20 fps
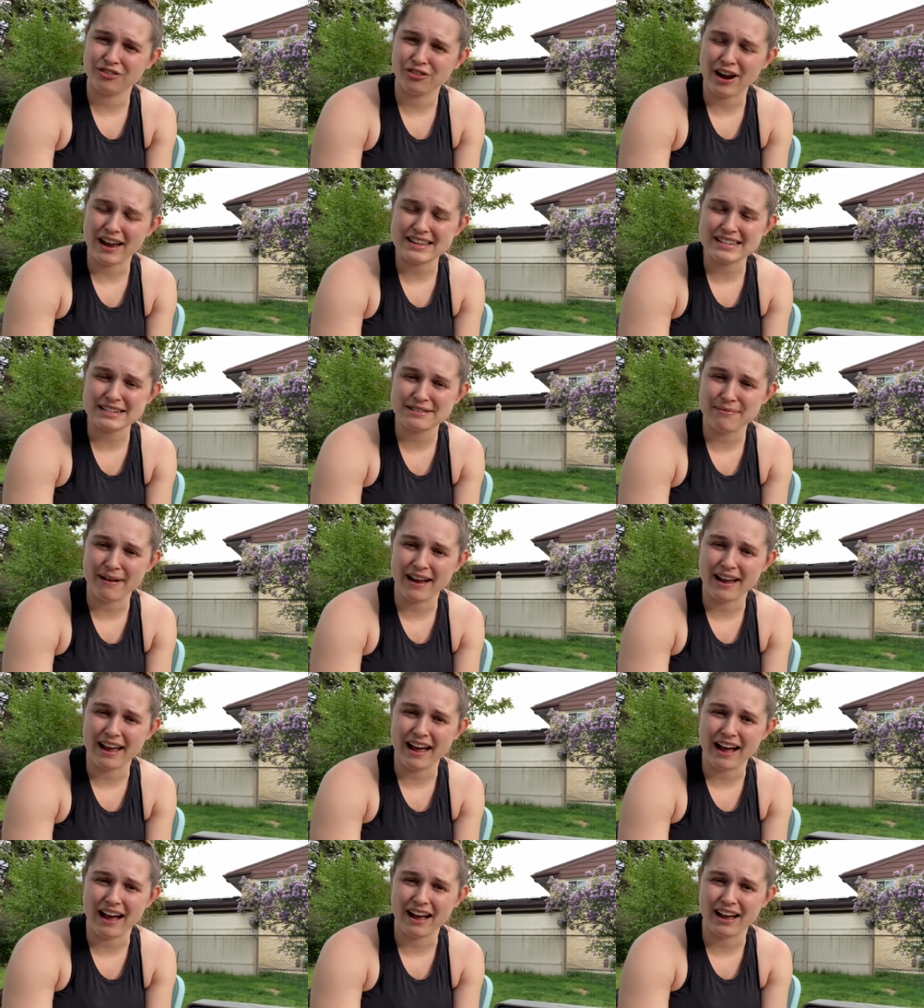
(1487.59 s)
rest
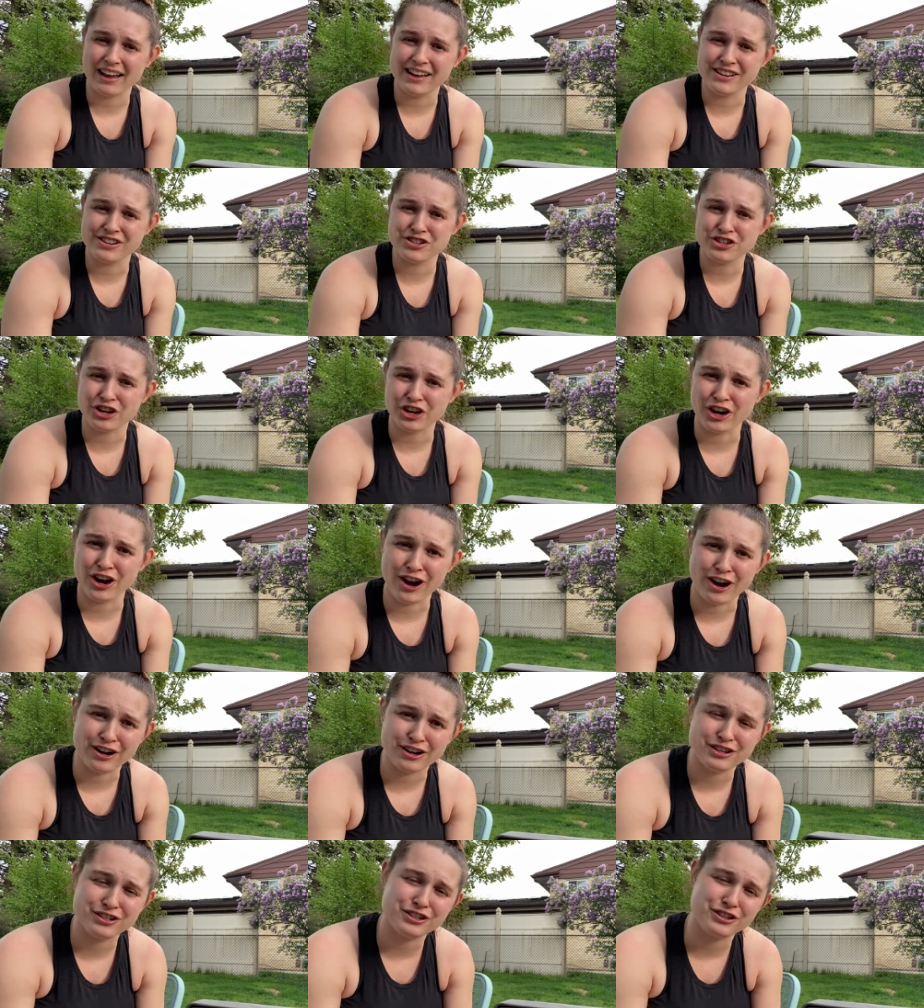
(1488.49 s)
my eyes
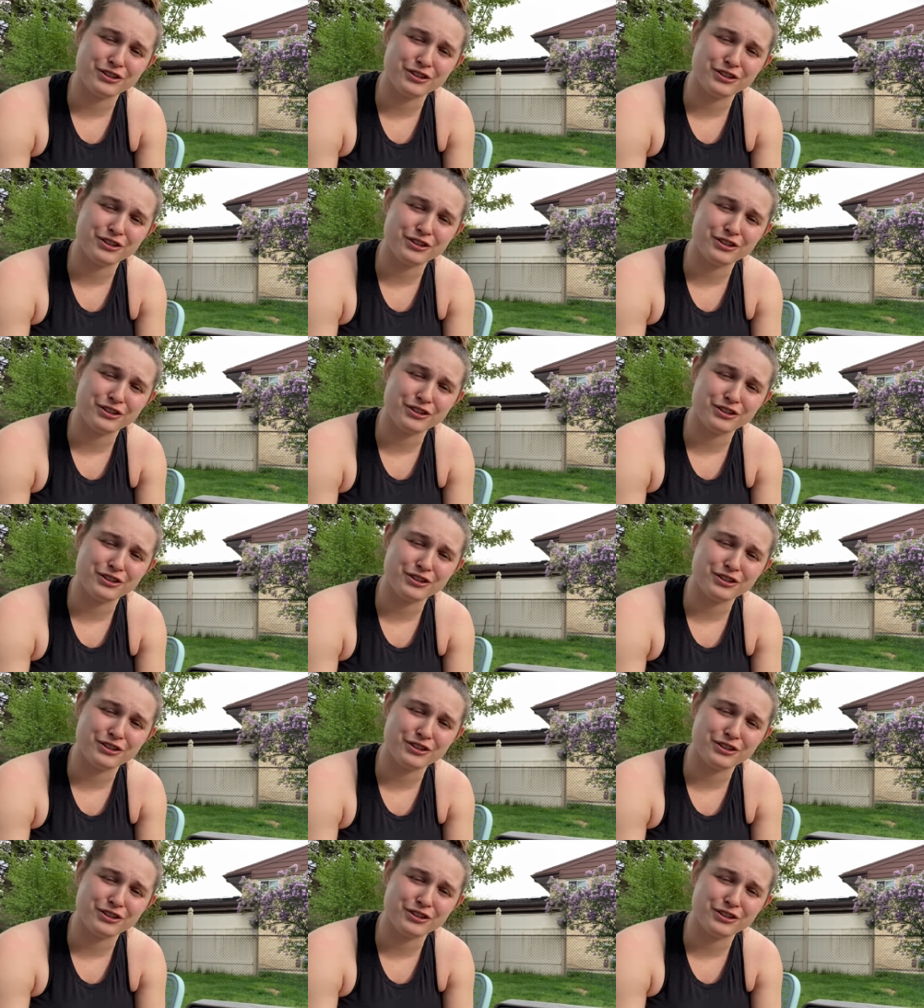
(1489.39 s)
turned